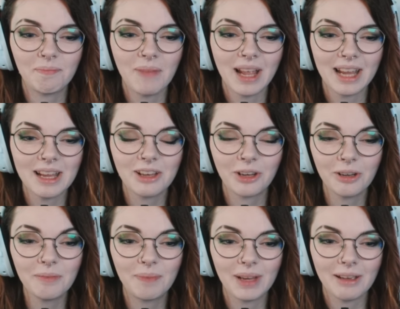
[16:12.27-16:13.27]
He
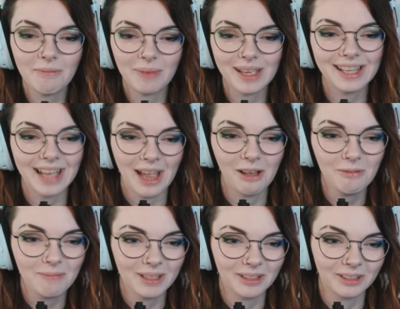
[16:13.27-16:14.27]
could be a big
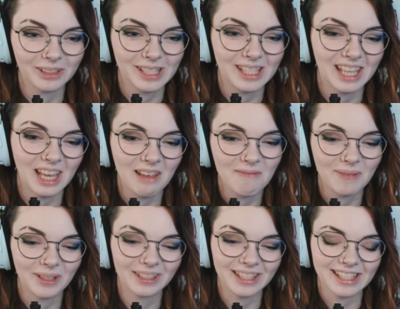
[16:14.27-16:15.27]
help in her escape,
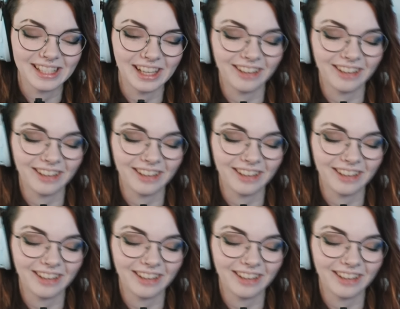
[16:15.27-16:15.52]
honestly.